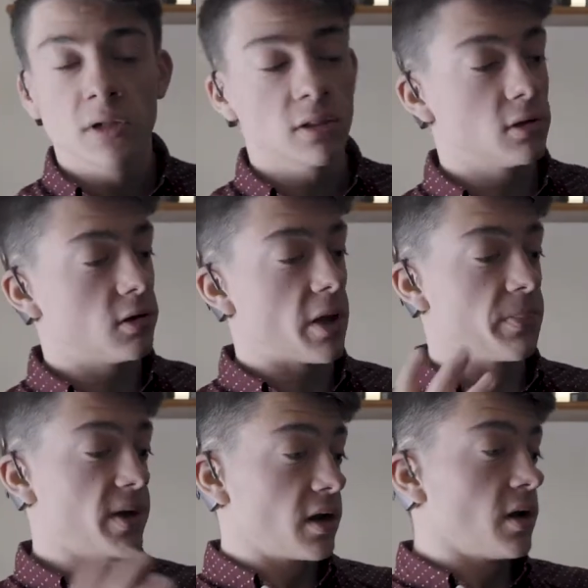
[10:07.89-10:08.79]
So I
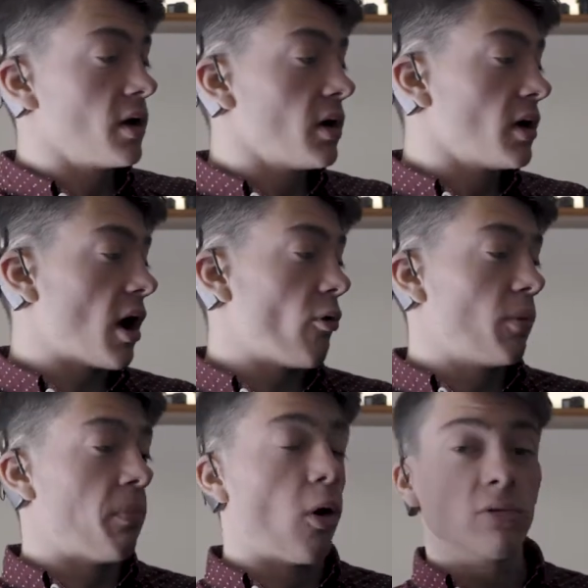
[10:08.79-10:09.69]
think I
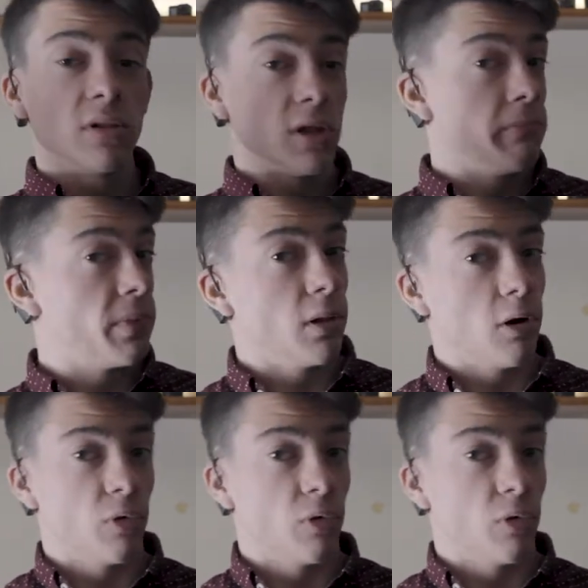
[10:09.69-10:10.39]
would post a link below